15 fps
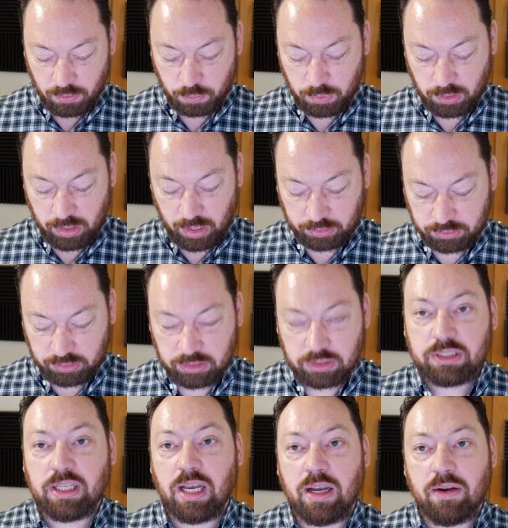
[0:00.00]
we'll actually
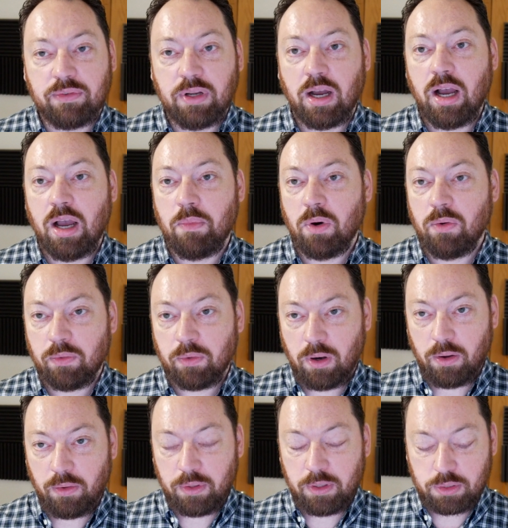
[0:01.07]
save time
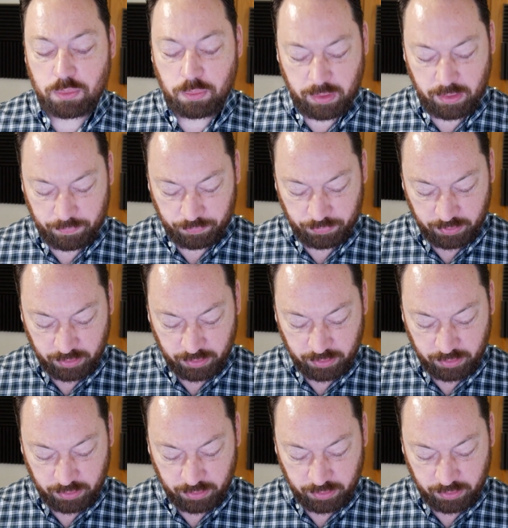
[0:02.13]
overall this way.